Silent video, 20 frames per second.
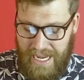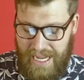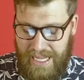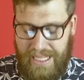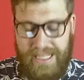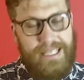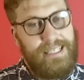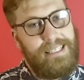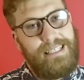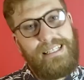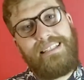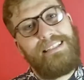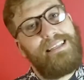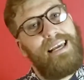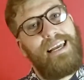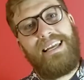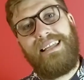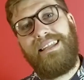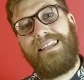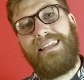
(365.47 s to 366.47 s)
The, the
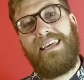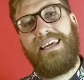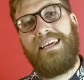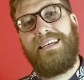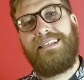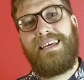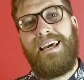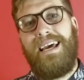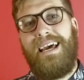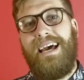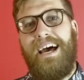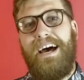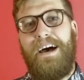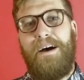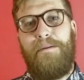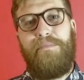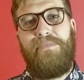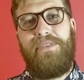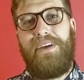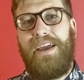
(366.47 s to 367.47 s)
second thing is
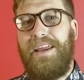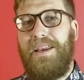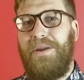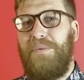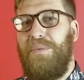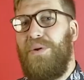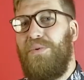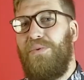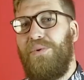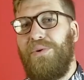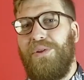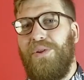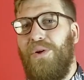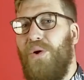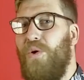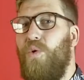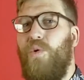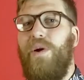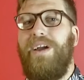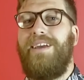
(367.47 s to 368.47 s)
um, the enemy will
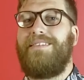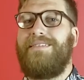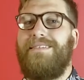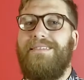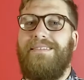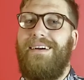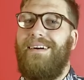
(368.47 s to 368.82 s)
always,